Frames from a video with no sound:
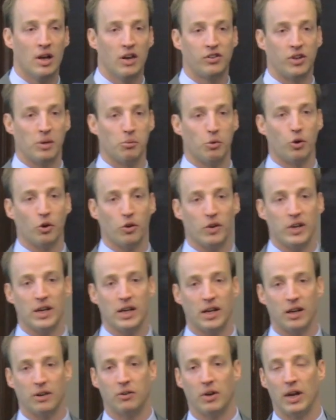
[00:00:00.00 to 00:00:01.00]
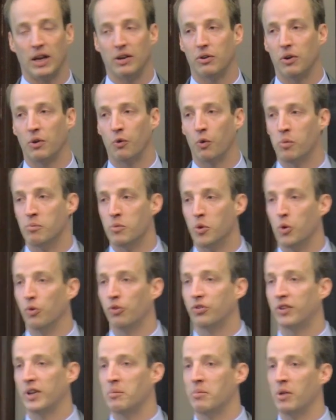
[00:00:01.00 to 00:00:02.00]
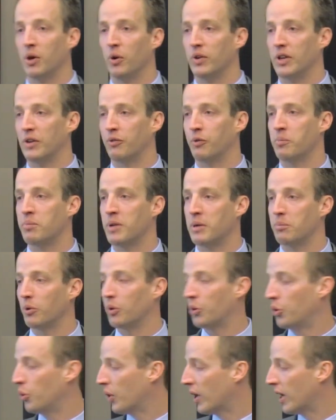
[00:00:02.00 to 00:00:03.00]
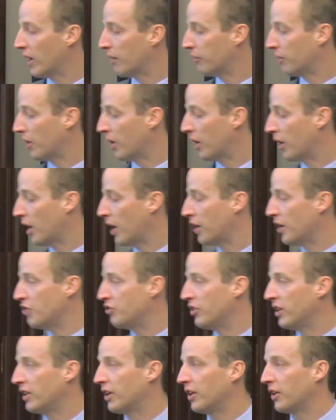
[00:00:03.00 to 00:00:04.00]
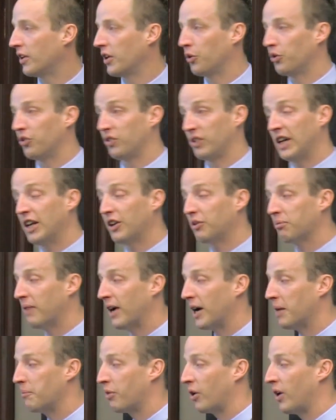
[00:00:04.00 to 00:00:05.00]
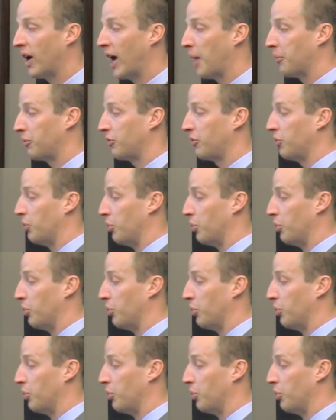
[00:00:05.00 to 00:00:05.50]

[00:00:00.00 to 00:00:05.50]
Similarly, it, it removes the ability for people who have uh, an agenda that was against mine, perhaps,